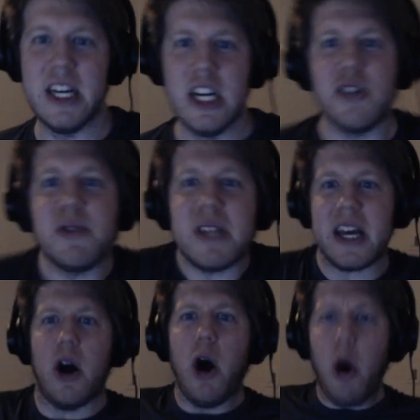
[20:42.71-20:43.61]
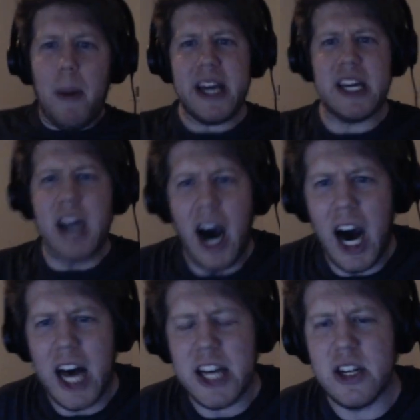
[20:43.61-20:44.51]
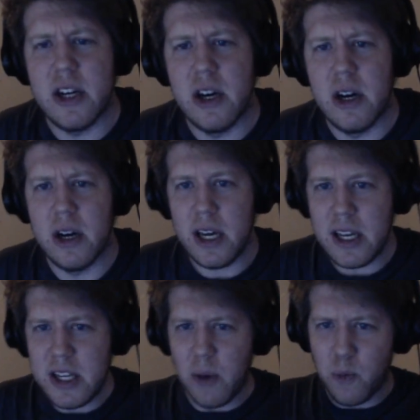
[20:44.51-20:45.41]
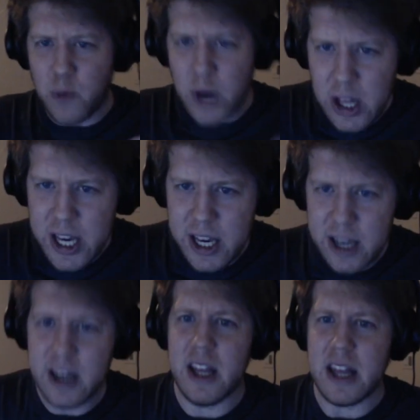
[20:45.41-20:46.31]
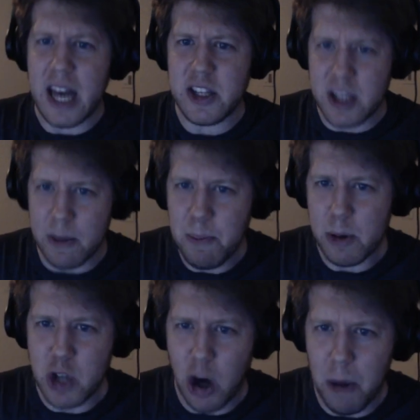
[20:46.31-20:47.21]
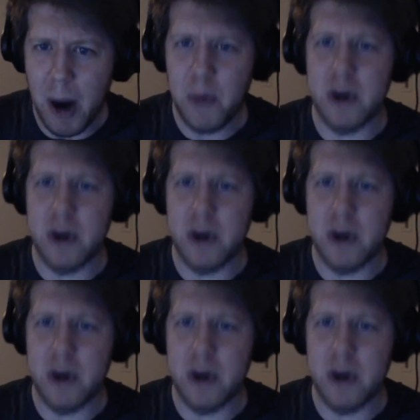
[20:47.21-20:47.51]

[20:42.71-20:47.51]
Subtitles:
So it's like, oh my God, really? That simple, Jomo?